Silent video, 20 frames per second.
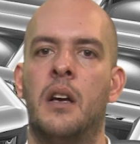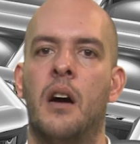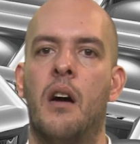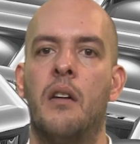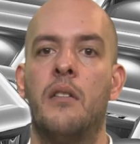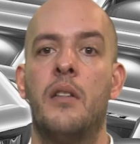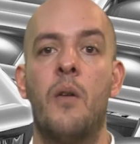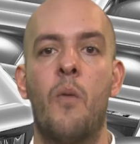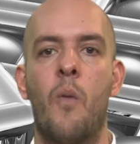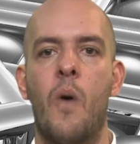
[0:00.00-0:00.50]

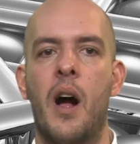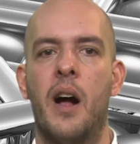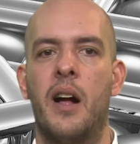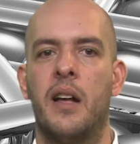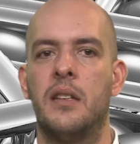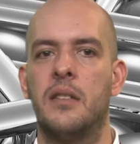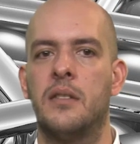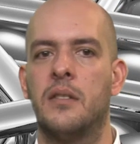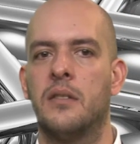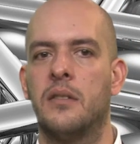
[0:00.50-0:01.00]

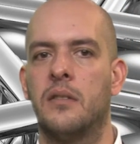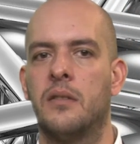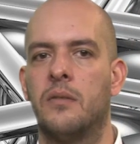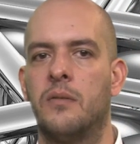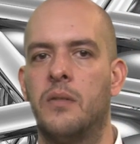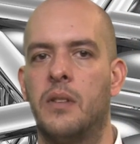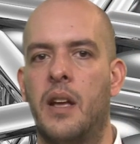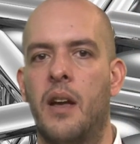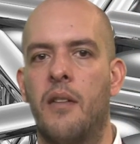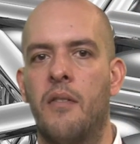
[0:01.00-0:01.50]
Otherwise,
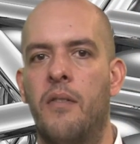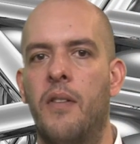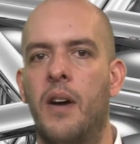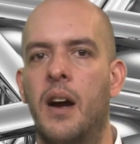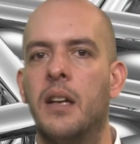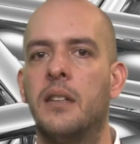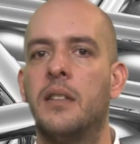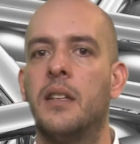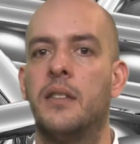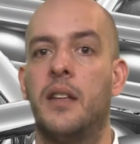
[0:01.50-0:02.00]
we can
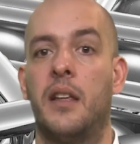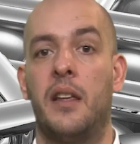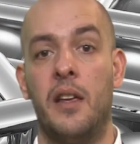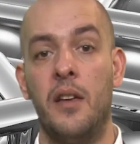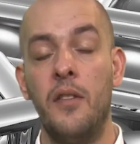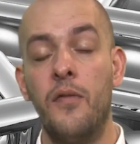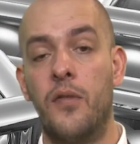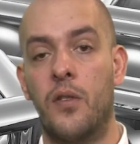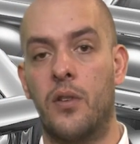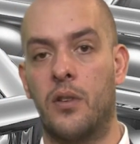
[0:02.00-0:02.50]
find that the
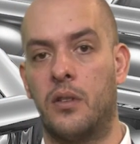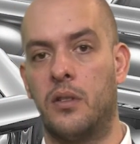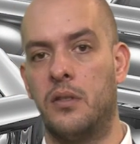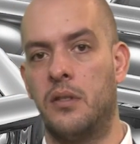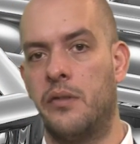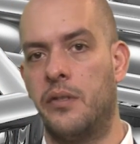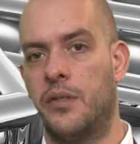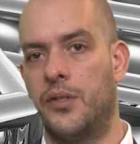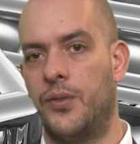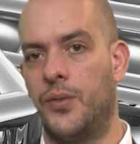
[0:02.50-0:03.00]
effort
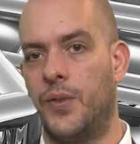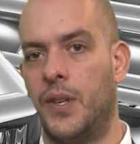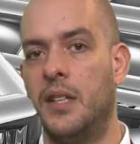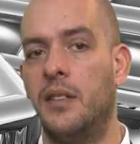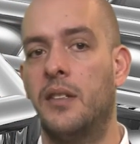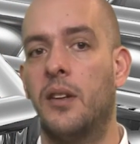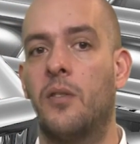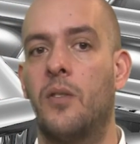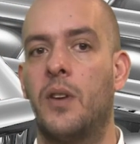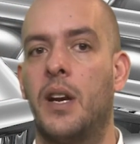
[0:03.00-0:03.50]
to
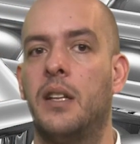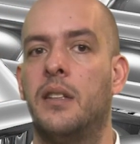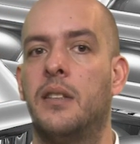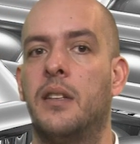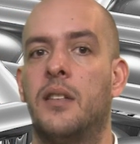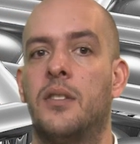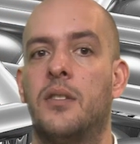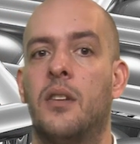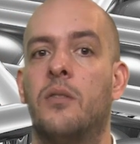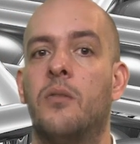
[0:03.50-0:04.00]
integrate
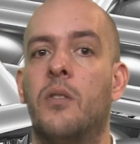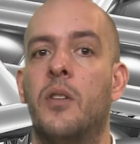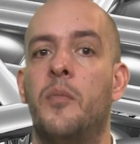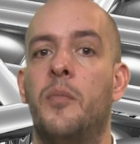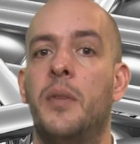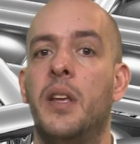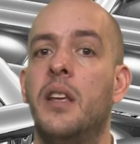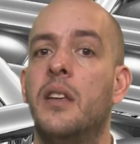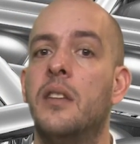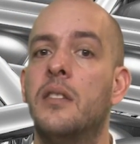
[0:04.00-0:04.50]
a software
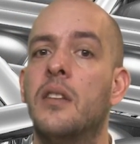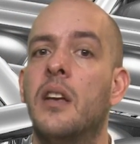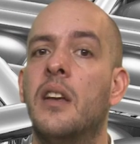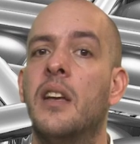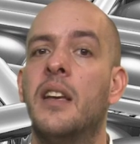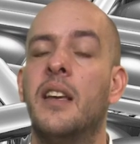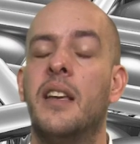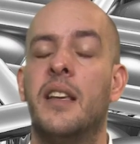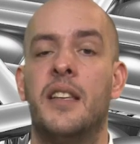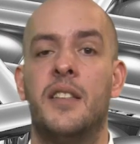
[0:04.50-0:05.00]
piece
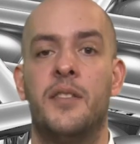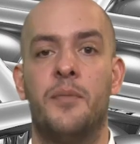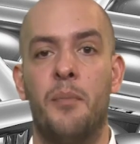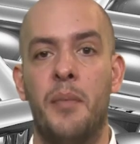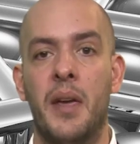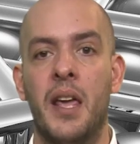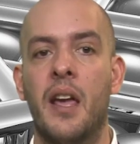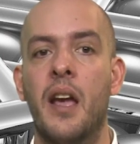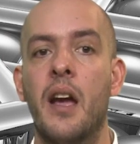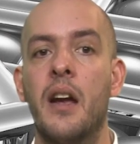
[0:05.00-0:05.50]
is
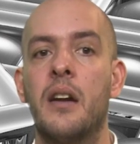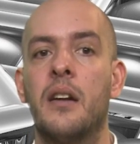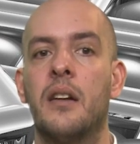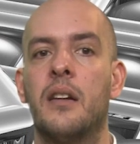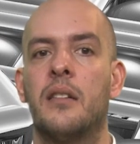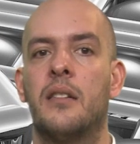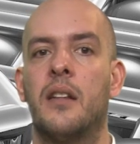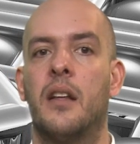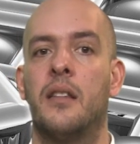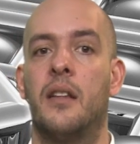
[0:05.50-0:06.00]
bigger
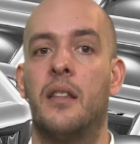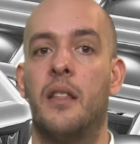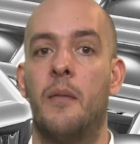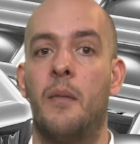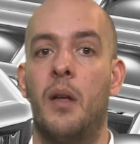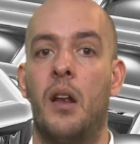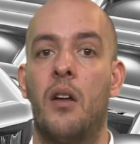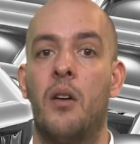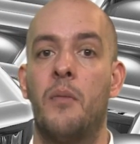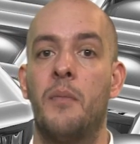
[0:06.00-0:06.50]
than the
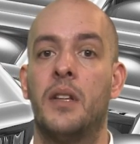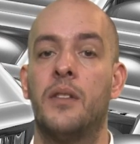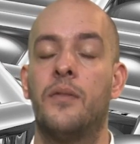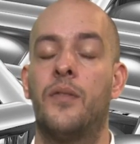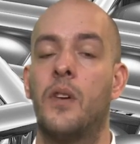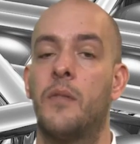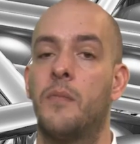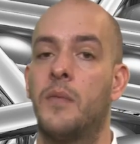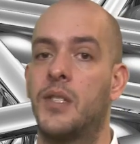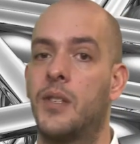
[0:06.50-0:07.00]
development
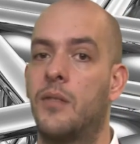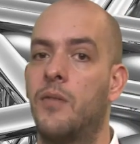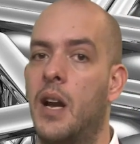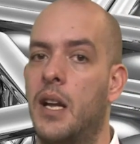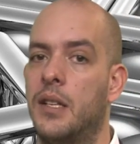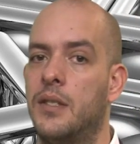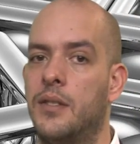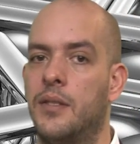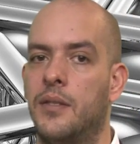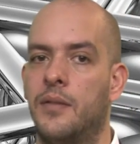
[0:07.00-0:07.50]
from
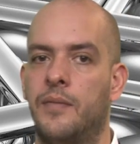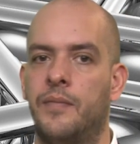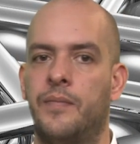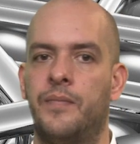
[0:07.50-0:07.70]
scratch.